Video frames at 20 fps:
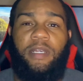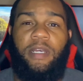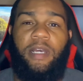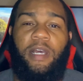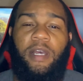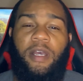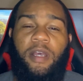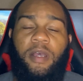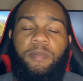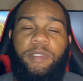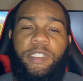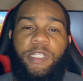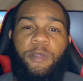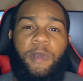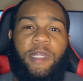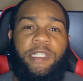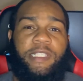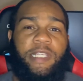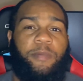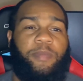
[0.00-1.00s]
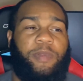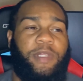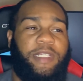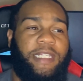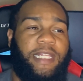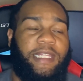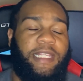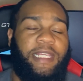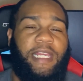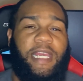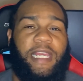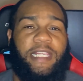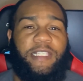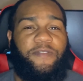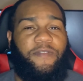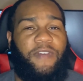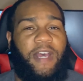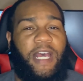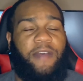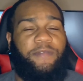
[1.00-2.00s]
Um, CYSA Plus I think has
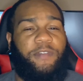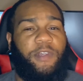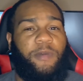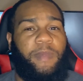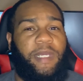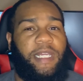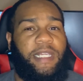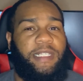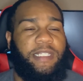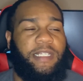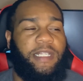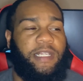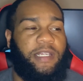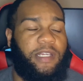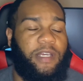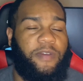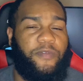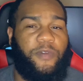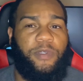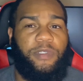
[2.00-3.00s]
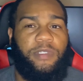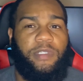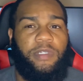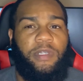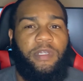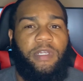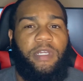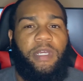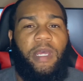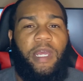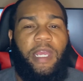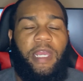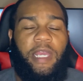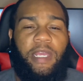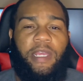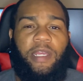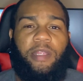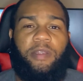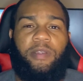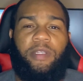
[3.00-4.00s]
five domains that it covers.
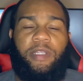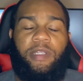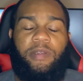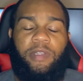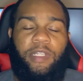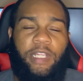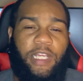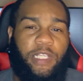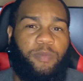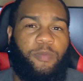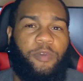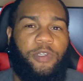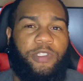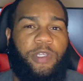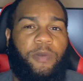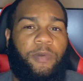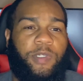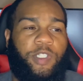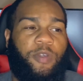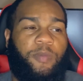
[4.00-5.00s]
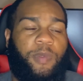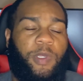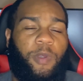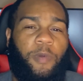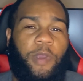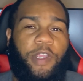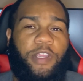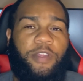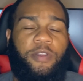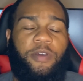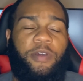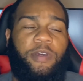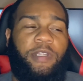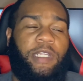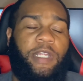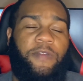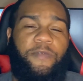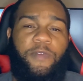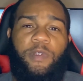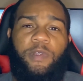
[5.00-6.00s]
And that's more so what you'll be working
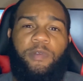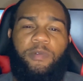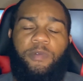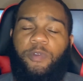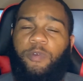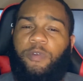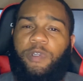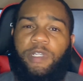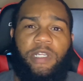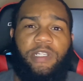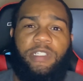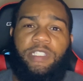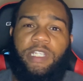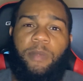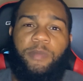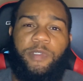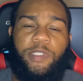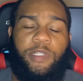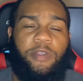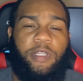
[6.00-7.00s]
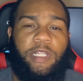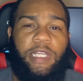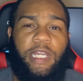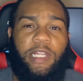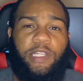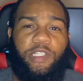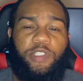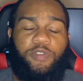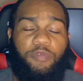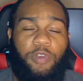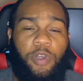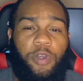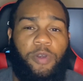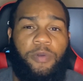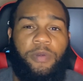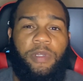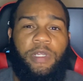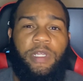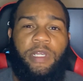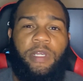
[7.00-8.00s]
on if you're doing a cybersecurity analyst
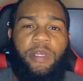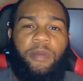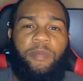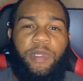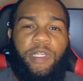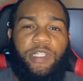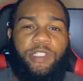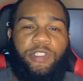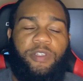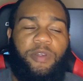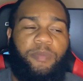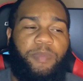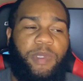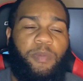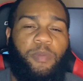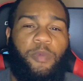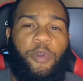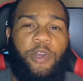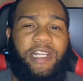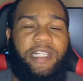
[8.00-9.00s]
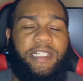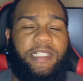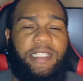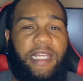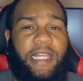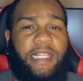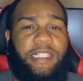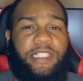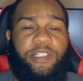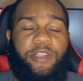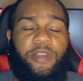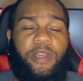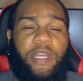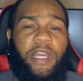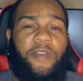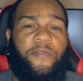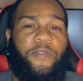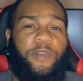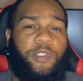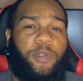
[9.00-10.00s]
role, because you'll be more concise in your
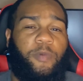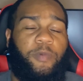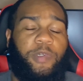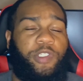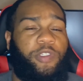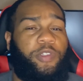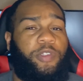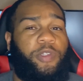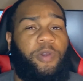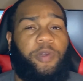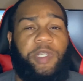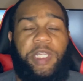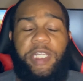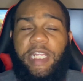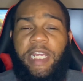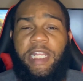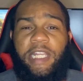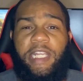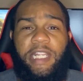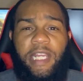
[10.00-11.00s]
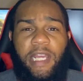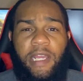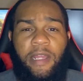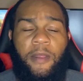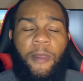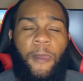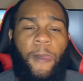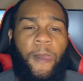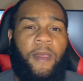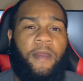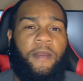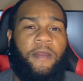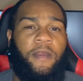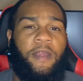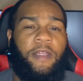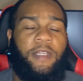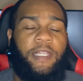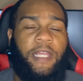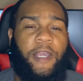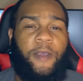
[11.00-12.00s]
efforts on what you do on a day to day.
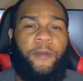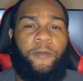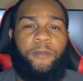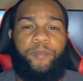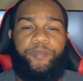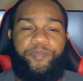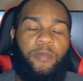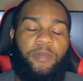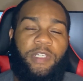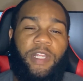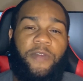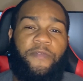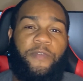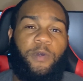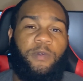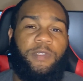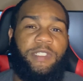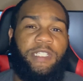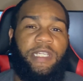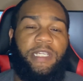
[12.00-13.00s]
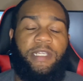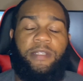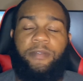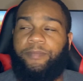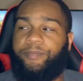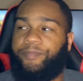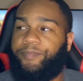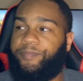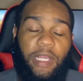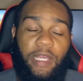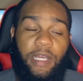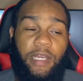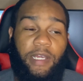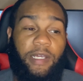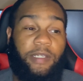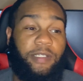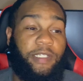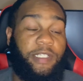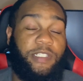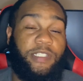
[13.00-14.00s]
Now, difficulty,
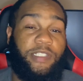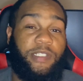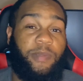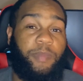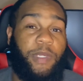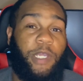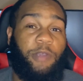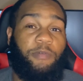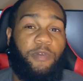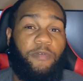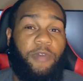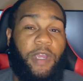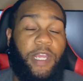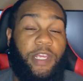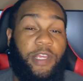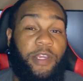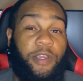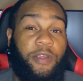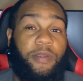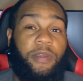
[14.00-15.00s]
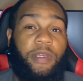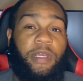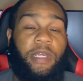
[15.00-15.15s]
uh, this is a big one right here.